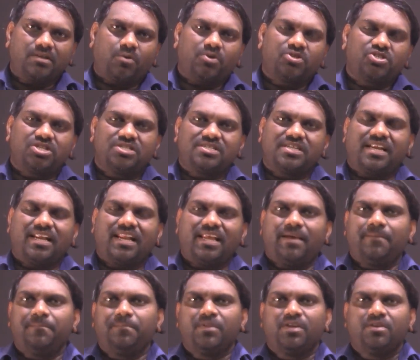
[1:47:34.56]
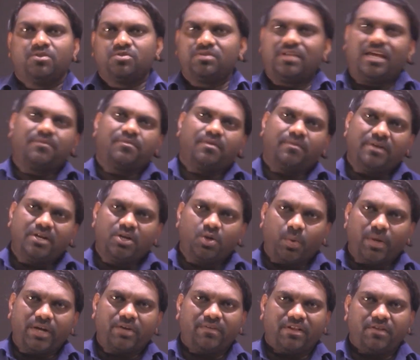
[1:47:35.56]
questions, so that we will
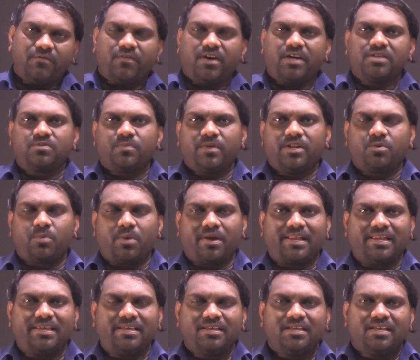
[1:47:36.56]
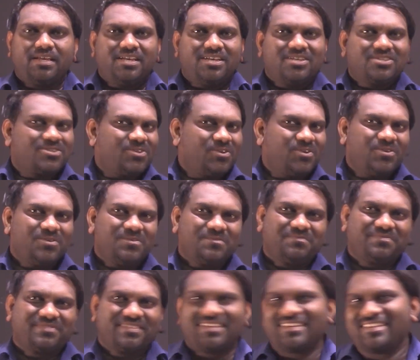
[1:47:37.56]
do it very fast, very quickly. So
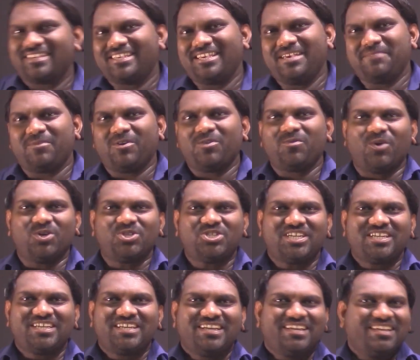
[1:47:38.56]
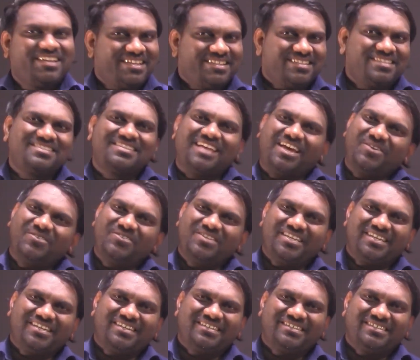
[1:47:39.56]
keep on watching. This is Arun
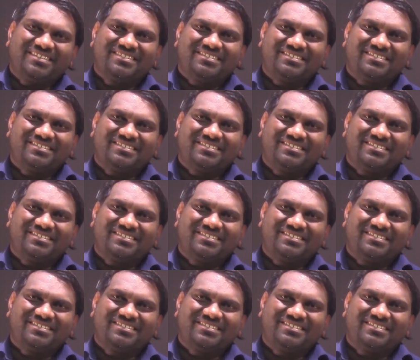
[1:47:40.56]
here.